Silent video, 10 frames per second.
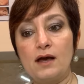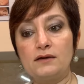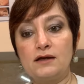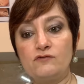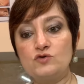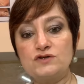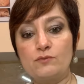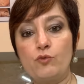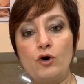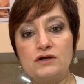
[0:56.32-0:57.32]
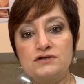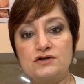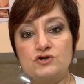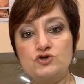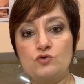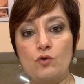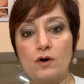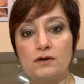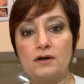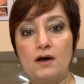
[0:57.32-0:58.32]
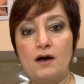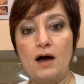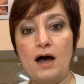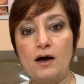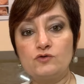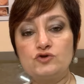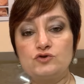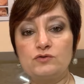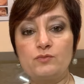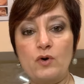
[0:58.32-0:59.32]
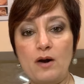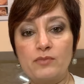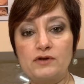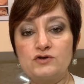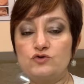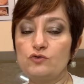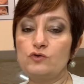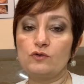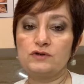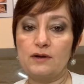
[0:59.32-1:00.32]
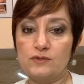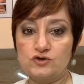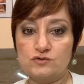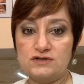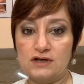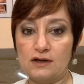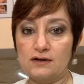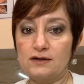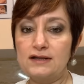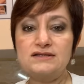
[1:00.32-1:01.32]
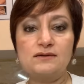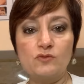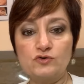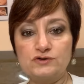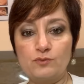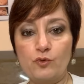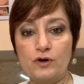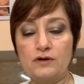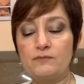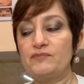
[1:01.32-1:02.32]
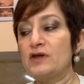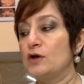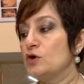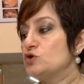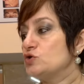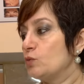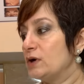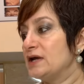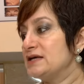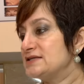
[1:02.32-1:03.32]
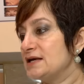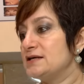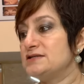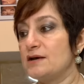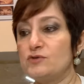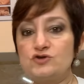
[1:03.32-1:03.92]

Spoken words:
give you some pointers on how to do it properly so you don't damage your skin, and that's the most important. So when I say damage